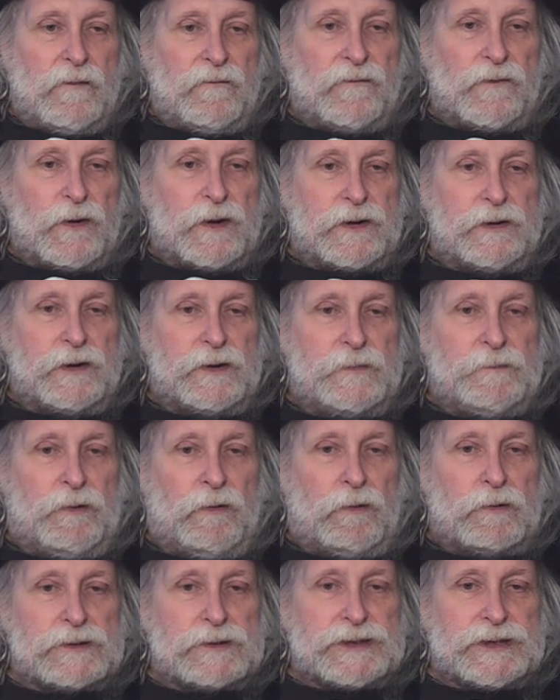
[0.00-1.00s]
For a good
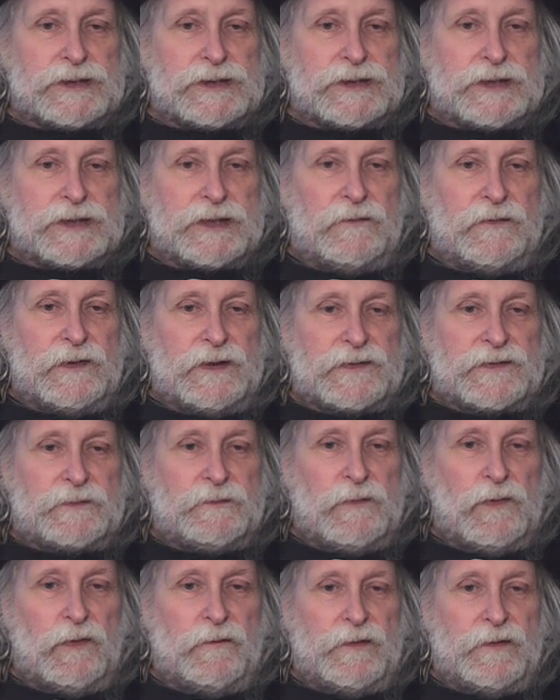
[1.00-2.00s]
portion of
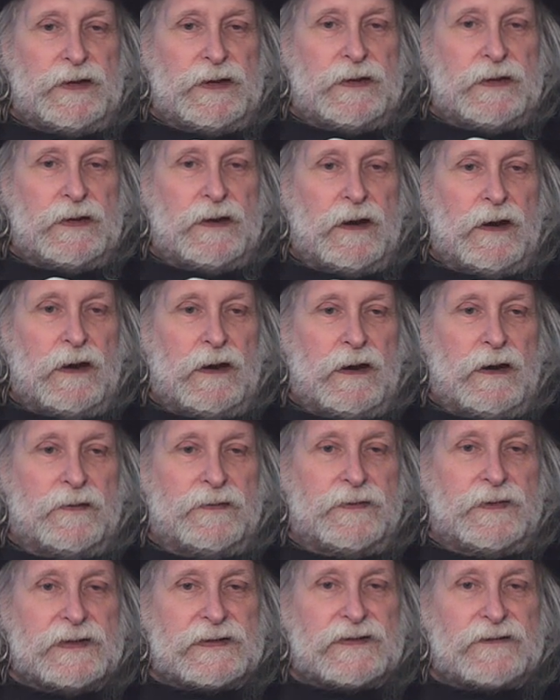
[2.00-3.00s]
this movie,
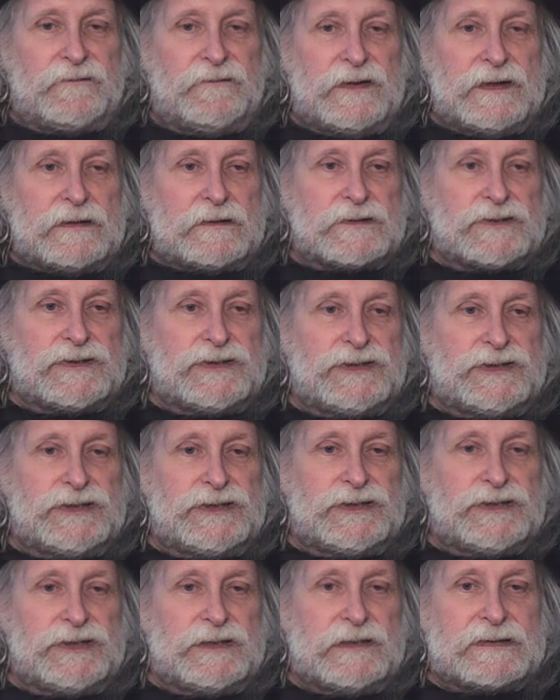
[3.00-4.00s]
this feels
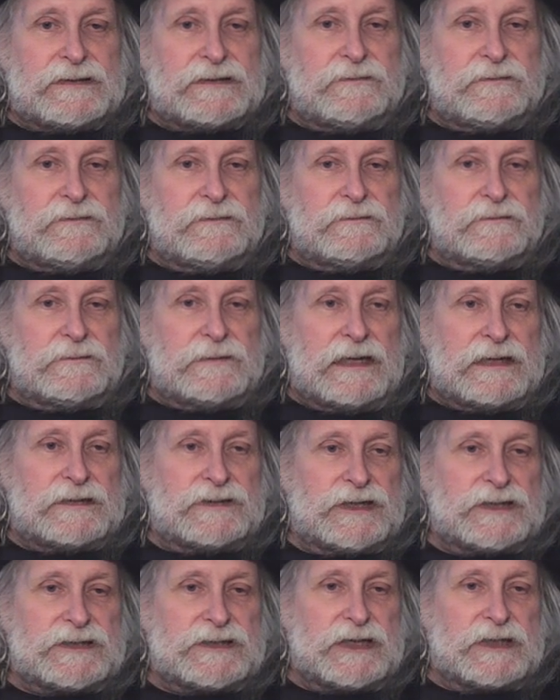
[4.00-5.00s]

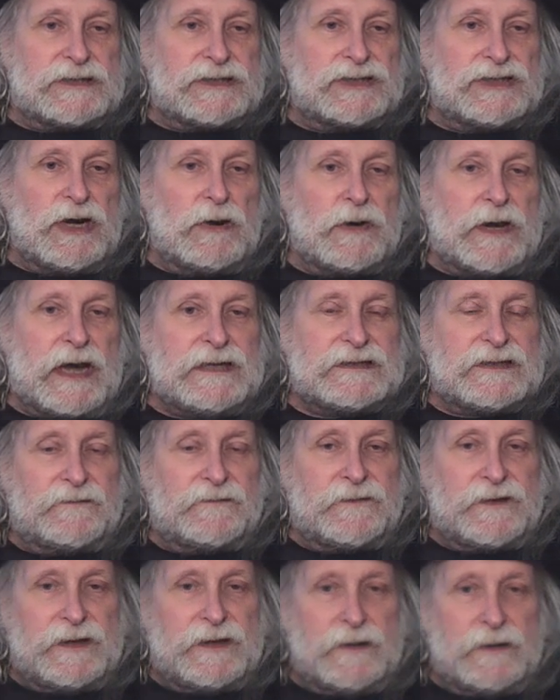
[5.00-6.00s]
like just a showcase
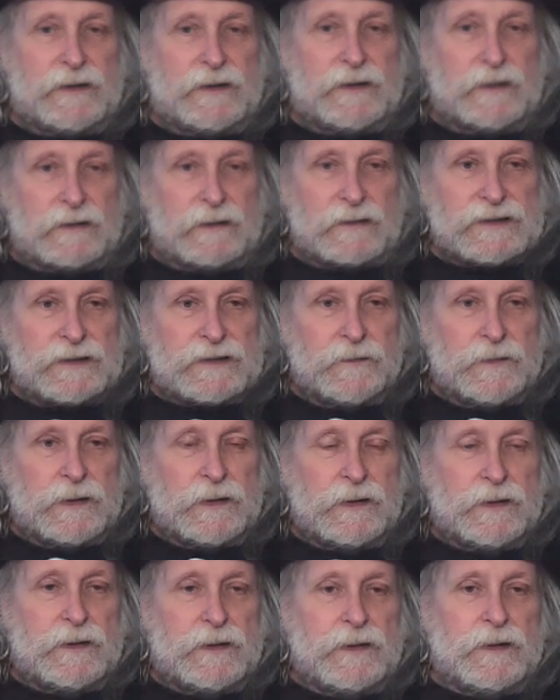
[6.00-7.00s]
of kills.
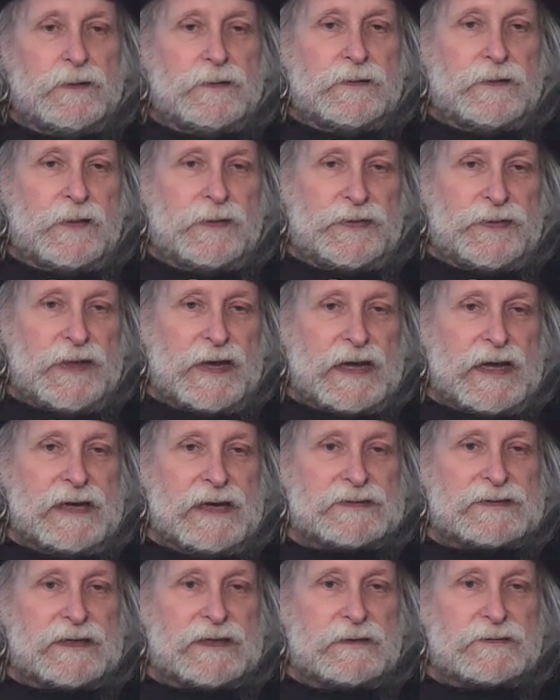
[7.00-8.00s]
The thing
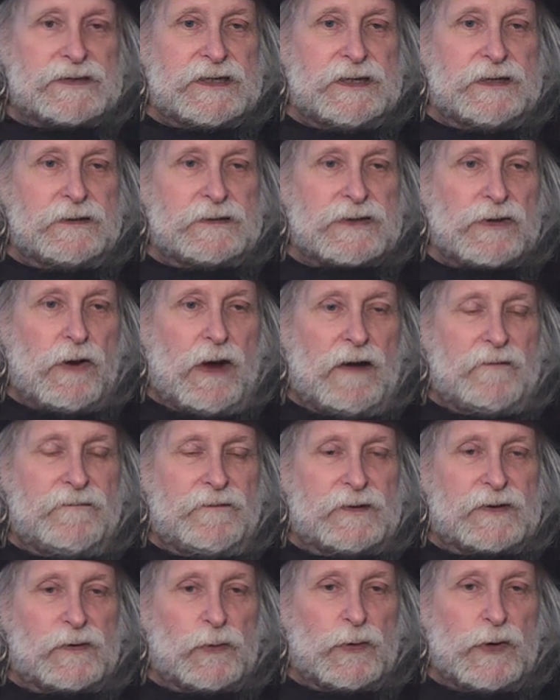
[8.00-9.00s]
is, those kills are
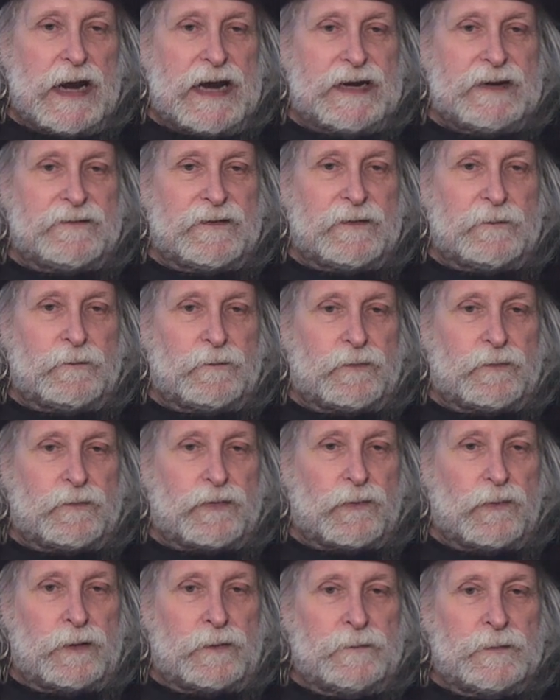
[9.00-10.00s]
often creative and
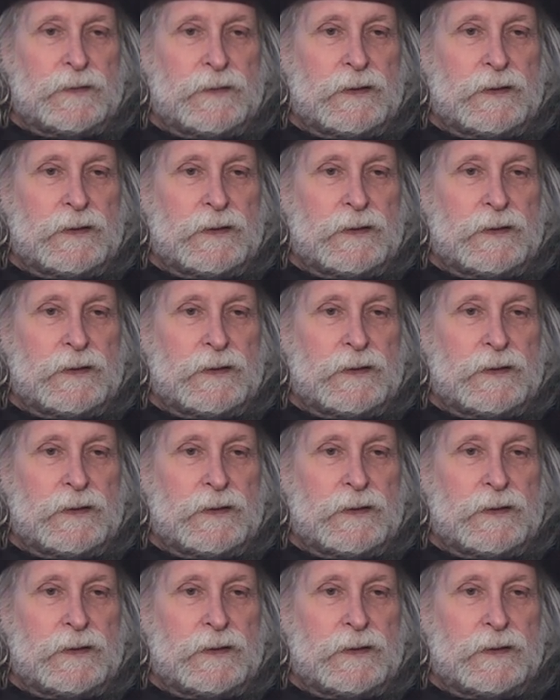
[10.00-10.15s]
brutal.